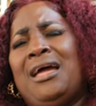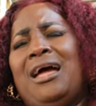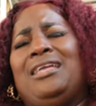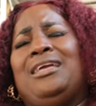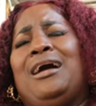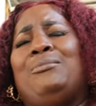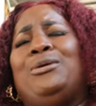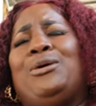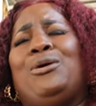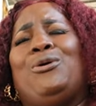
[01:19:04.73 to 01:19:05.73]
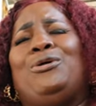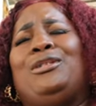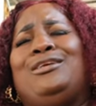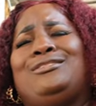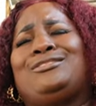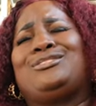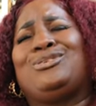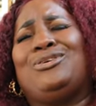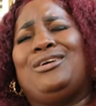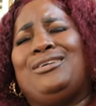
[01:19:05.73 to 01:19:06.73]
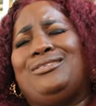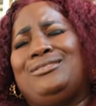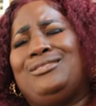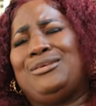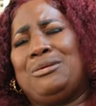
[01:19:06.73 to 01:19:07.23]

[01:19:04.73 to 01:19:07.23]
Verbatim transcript: I am my only source.